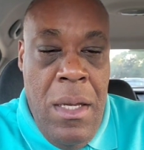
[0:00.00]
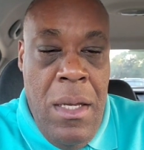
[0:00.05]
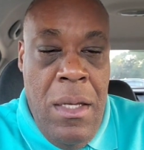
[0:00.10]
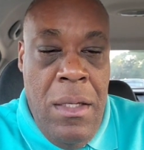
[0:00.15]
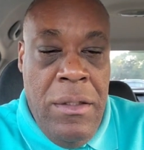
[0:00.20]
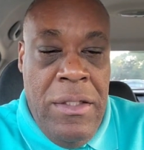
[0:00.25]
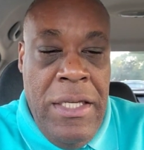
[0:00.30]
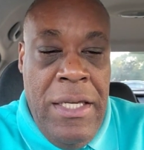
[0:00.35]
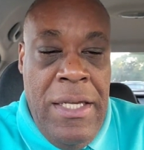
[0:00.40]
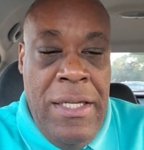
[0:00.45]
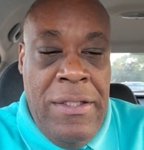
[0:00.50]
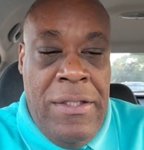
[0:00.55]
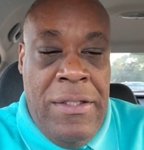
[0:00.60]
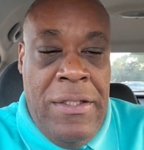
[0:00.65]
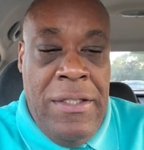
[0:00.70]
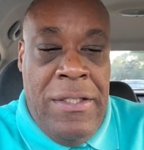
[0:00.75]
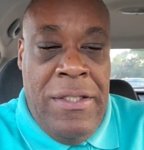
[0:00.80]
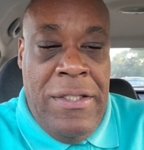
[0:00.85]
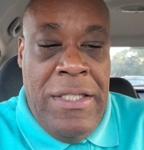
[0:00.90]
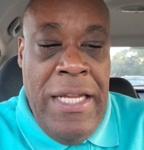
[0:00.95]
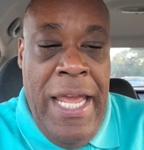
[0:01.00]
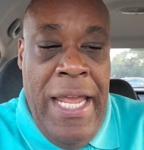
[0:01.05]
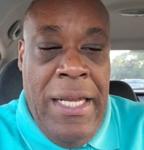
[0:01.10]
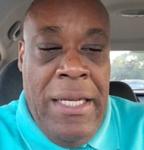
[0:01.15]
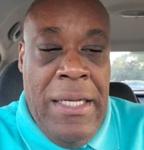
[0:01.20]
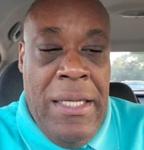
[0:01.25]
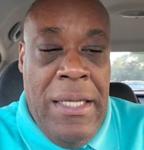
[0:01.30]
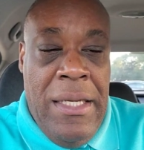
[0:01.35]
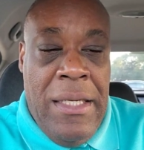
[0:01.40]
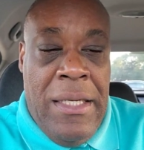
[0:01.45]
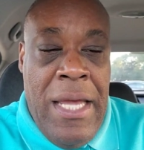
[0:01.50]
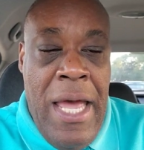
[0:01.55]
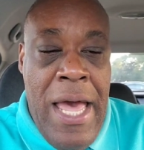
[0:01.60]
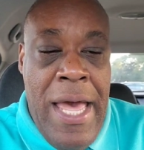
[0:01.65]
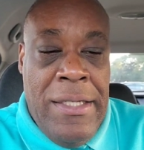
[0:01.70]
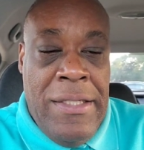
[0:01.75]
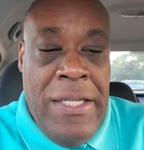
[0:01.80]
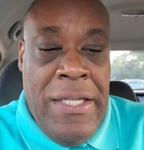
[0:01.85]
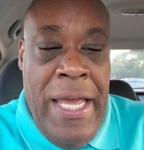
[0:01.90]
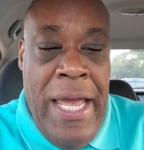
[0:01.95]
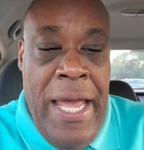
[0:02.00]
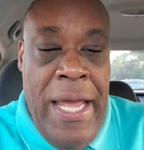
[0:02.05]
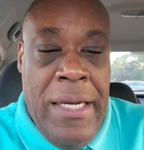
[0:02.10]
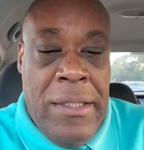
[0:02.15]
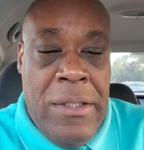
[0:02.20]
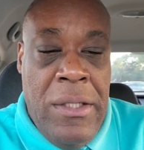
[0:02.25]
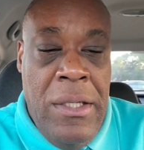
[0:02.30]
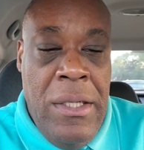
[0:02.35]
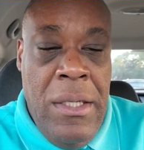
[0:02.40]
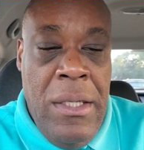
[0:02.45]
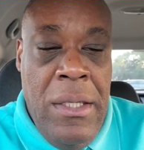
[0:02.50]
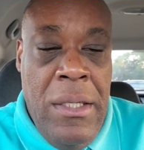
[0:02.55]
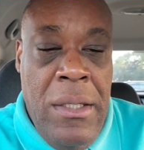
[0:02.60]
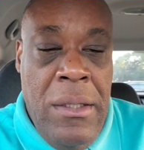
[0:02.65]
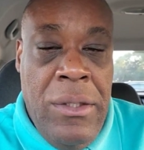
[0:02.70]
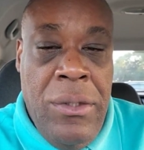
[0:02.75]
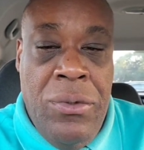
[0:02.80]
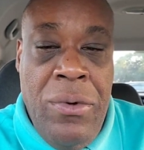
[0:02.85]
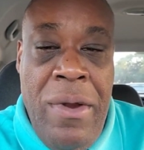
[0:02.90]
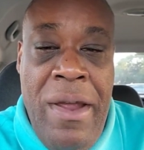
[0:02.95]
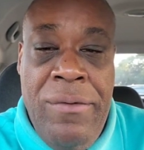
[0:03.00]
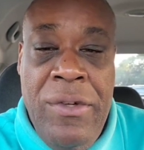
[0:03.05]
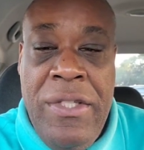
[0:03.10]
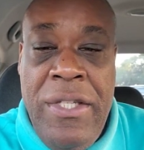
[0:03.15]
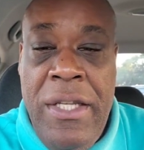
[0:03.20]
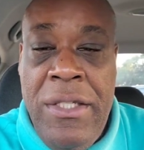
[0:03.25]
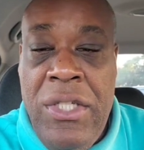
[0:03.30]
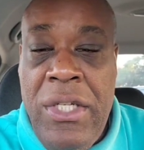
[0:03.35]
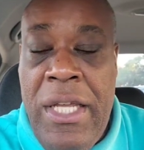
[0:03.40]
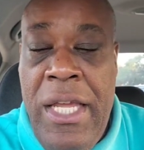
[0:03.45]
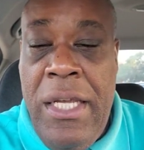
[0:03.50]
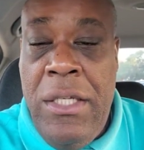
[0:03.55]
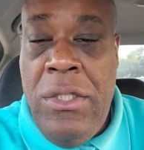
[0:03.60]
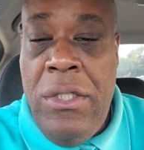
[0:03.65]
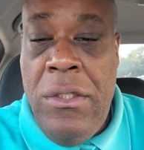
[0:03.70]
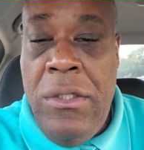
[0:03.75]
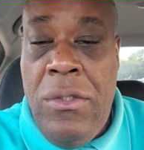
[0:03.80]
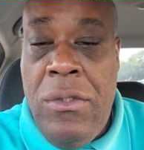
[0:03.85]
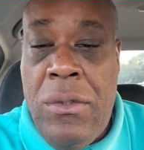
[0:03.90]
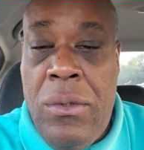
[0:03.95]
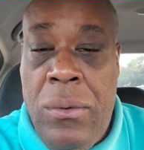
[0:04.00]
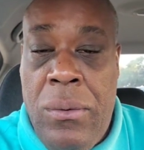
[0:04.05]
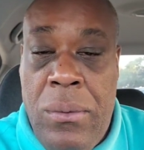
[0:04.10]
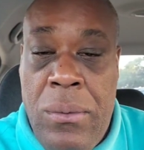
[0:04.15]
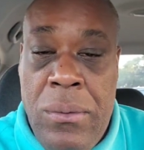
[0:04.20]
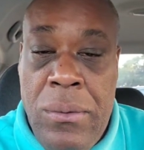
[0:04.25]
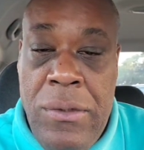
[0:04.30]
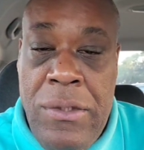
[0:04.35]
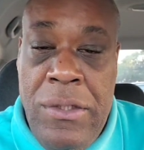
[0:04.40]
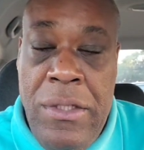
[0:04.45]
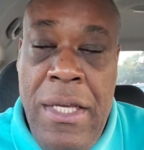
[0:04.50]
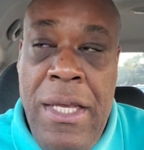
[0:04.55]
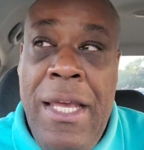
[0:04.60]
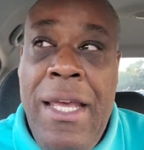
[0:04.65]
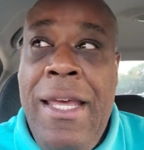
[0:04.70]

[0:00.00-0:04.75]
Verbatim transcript: Does the state contact the driver's education schools?